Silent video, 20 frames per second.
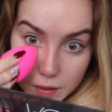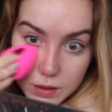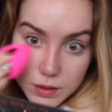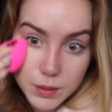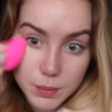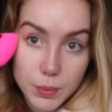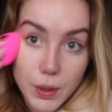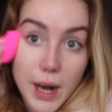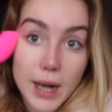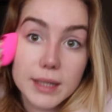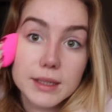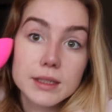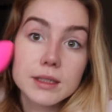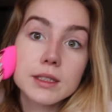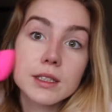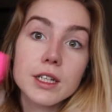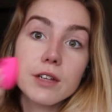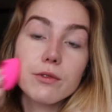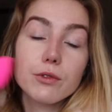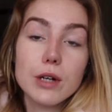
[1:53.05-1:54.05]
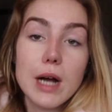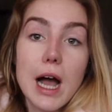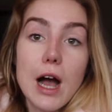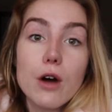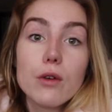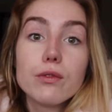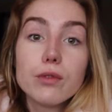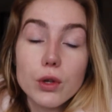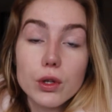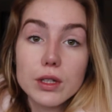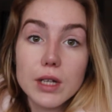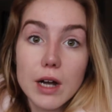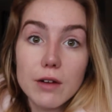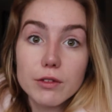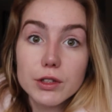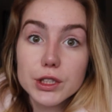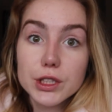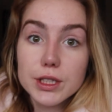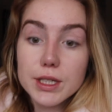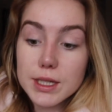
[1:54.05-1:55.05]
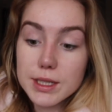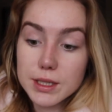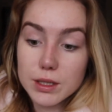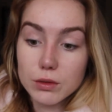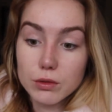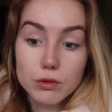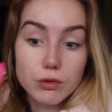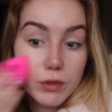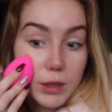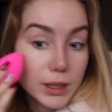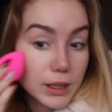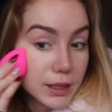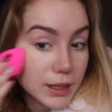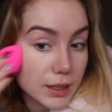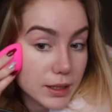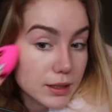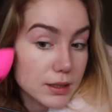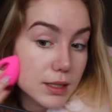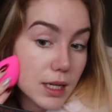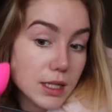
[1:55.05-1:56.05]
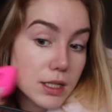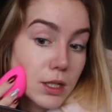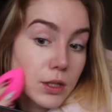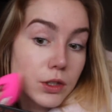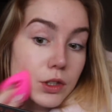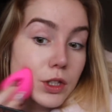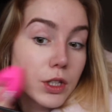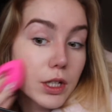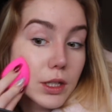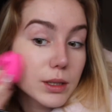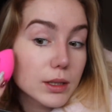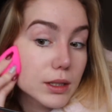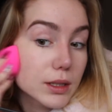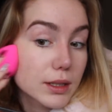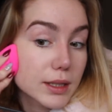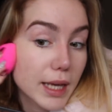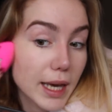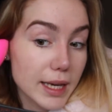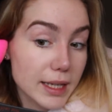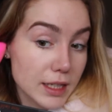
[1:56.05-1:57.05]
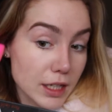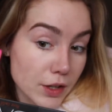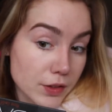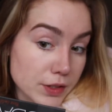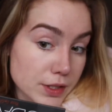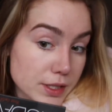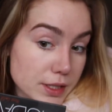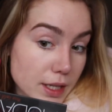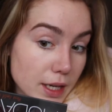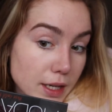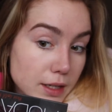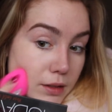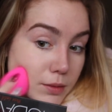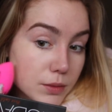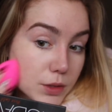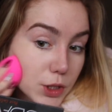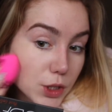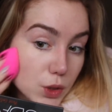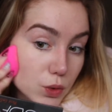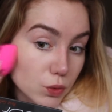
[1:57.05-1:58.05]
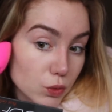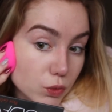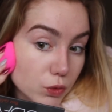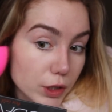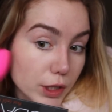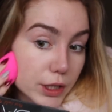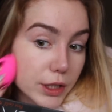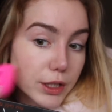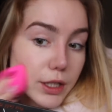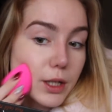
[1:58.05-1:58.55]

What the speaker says: Surprisingly, for how full coverage it is, it really doesn't look cakey on the skin, which is really